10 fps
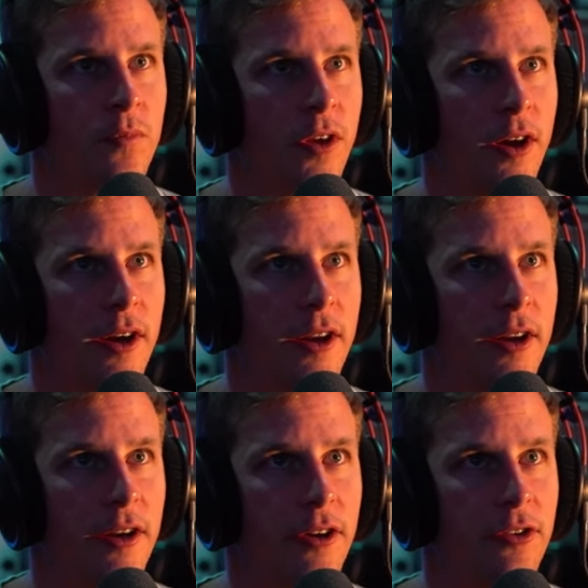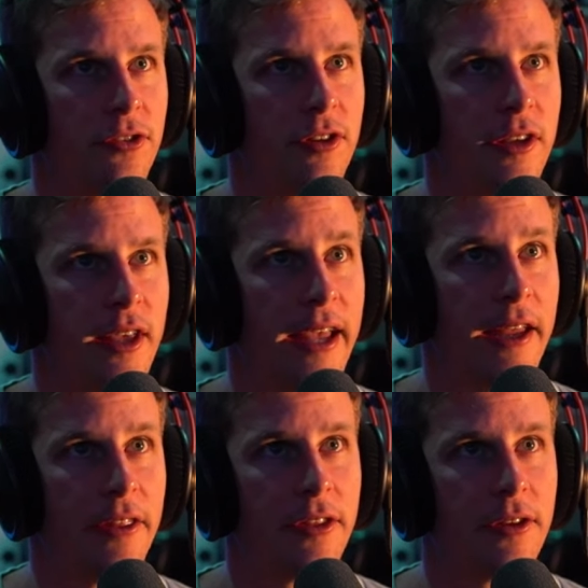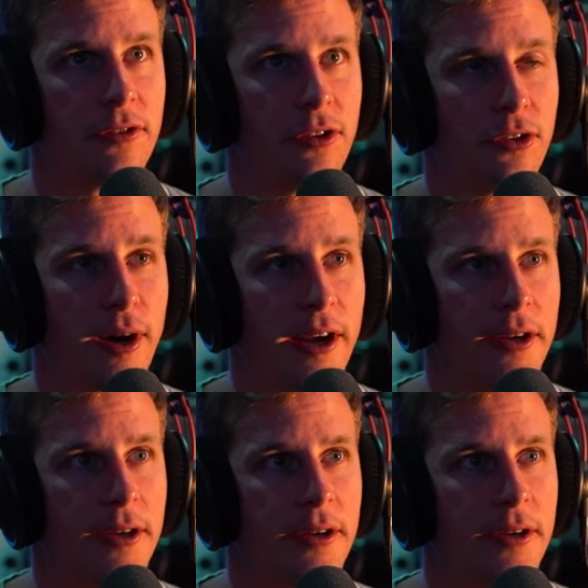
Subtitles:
All right, and here's the eighth to the right.